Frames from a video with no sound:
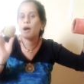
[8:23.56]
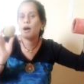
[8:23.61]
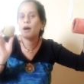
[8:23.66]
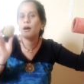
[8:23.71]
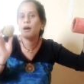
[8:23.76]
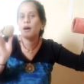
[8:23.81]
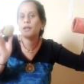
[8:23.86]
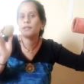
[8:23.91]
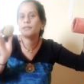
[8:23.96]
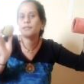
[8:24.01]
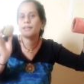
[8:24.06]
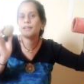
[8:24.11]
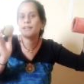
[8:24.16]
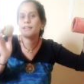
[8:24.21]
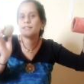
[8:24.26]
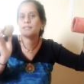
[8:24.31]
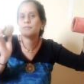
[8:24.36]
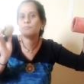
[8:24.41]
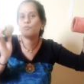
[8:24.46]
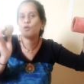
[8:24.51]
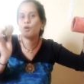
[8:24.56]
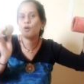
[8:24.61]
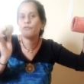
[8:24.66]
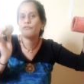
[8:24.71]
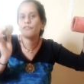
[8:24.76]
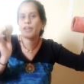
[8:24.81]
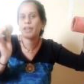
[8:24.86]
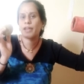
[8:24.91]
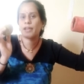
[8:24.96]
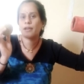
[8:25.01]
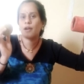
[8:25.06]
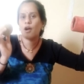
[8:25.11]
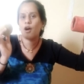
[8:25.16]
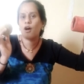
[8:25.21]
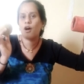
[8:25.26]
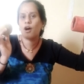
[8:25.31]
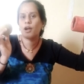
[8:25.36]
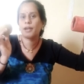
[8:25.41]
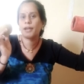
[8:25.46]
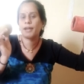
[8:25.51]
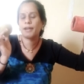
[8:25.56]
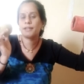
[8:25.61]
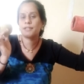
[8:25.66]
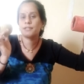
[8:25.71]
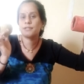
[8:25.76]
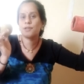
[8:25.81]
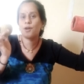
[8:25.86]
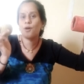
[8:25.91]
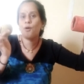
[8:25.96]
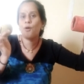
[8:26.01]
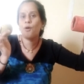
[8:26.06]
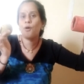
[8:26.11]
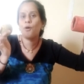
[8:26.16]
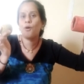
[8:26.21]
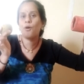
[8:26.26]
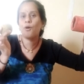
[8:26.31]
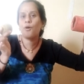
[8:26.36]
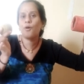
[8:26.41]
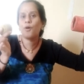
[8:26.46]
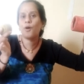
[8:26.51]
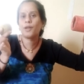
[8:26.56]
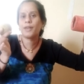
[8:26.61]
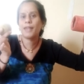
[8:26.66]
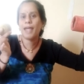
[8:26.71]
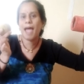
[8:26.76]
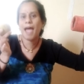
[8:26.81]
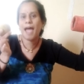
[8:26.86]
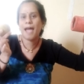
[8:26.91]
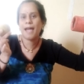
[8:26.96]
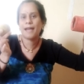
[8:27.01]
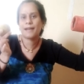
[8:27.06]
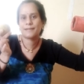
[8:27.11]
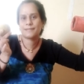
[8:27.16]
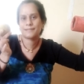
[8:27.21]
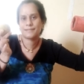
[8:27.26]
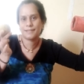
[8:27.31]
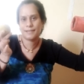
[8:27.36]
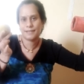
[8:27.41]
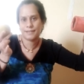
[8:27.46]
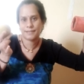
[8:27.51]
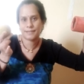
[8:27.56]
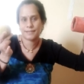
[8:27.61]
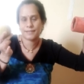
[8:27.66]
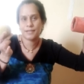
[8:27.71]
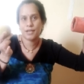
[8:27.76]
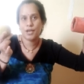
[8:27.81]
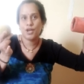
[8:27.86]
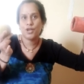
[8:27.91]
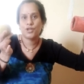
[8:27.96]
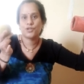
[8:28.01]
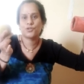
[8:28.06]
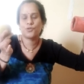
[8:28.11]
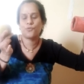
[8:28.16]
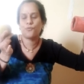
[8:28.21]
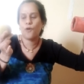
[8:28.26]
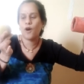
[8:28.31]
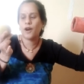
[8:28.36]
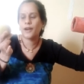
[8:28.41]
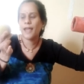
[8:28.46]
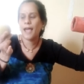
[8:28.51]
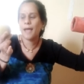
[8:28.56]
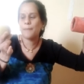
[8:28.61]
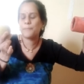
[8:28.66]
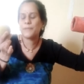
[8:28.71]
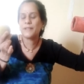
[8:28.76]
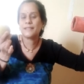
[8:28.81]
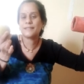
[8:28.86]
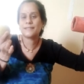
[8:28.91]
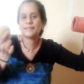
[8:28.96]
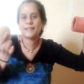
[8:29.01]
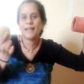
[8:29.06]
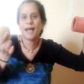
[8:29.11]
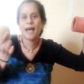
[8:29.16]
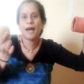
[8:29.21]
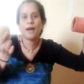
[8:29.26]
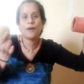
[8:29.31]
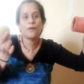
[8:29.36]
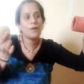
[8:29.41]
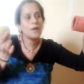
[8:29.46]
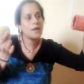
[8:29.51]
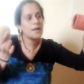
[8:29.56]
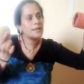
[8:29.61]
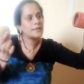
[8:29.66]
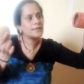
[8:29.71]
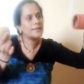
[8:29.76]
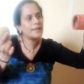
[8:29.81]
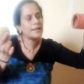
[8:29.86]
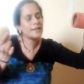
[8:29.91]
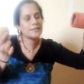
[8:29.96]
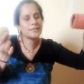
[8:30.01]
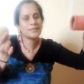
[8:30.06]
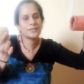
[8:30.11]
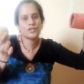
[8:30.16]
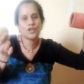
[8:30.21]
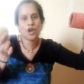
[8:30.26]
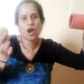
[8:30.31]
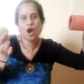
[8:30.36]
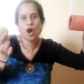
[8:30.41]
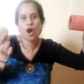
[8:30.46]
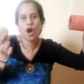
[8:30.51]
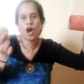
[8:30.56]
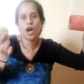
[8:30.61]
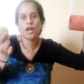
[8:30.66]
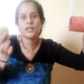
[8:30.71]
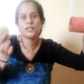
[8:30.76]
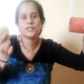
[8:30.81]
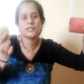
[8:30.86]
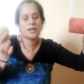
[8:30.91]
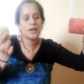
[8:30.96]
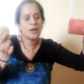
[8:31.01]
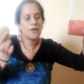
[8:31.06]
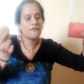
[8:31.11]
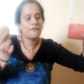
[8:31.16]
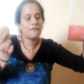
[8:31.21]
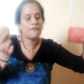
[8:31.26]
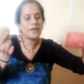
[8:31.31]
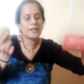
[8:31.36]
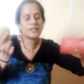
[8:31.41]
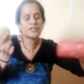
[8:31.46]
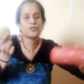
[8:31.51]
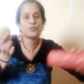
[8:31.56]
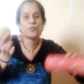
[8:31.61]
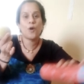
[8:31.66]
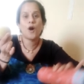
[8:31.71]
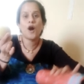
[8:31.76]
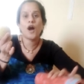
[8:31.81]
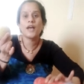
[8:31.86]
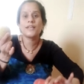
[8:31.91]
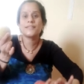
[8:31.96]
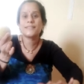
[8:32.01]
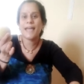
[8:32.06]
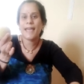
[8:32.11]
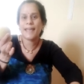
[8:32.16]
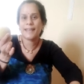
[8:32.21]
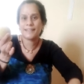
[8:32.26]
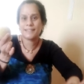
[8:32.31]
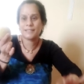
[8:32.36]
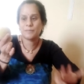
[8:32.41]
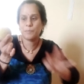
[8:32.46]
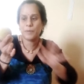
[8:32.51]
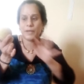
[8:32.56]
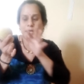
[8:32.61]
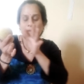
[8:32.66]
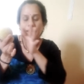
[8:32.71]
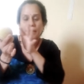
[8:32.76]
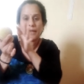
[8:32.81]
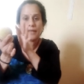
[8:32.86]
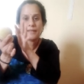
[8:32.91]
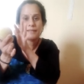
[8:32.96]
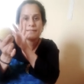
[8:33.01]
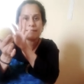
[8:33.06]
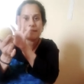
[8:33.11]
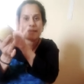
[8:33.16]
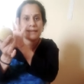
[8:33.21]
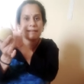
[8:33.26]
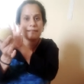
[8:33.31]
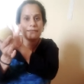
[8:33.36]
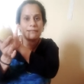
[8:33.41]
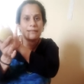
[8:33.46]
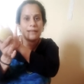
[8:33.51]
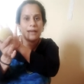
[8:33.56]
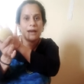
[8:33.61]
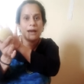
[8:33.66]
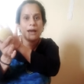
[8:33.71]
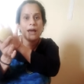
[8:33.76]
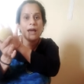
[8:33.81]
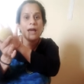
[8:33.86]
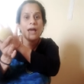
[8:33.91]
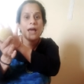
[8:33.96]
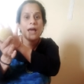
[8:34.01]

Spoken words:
earth is moving on its own axis. So what happens now? This torch which was experiencing the